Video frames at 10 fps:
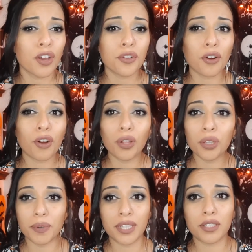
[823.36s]
your
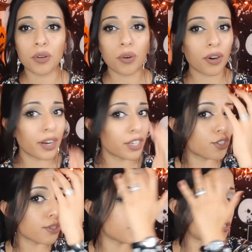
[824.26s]
Halloween decor. It's
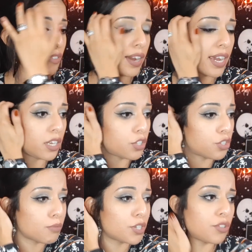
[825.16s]
so much variety,
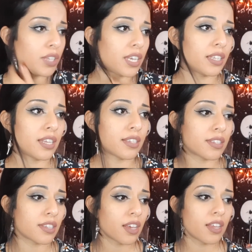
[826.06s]
so much
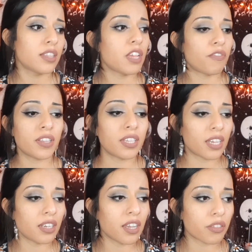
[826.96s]
uniqueness, different than
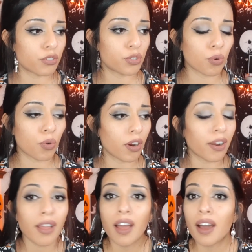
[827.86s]
any other
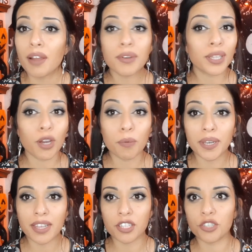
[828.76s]
store. I really hope you
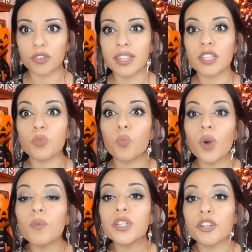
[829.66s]
guys enjoyed this.
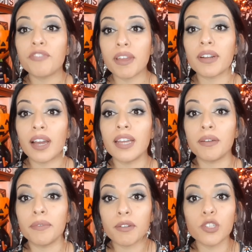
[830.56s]
What was your favorite
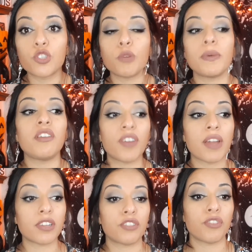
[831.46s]
item? There was too many
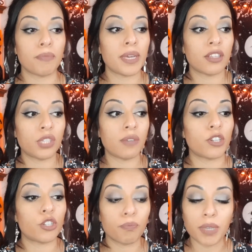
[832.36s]
favorites for me to
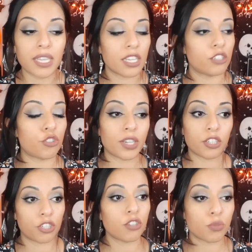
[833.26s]
even begin to try
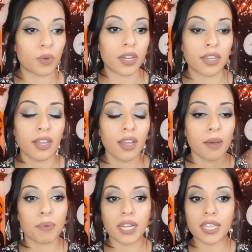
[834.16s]
to choose one,
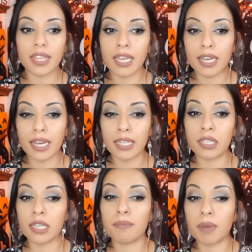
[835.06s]
but I think I
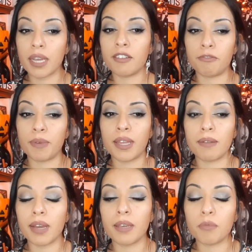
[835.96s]
said it might have
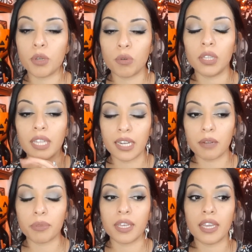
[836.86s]
been my moon light
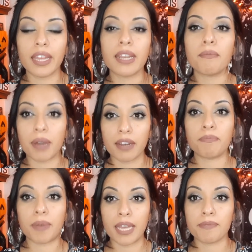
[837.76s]
up thing, and it might
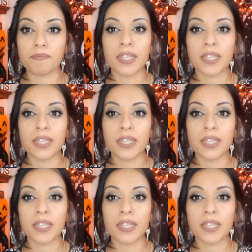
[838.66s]
have been.